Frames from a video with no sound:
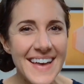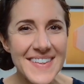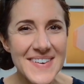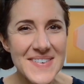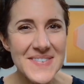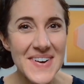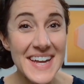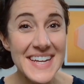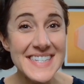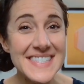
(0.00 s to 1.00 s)
Hello,
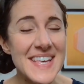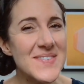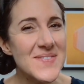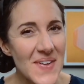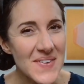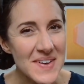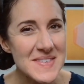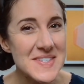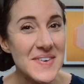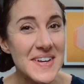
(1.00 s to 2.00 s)
friends, and
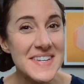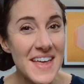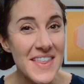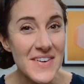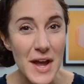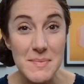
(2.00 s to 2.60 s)
welcome to another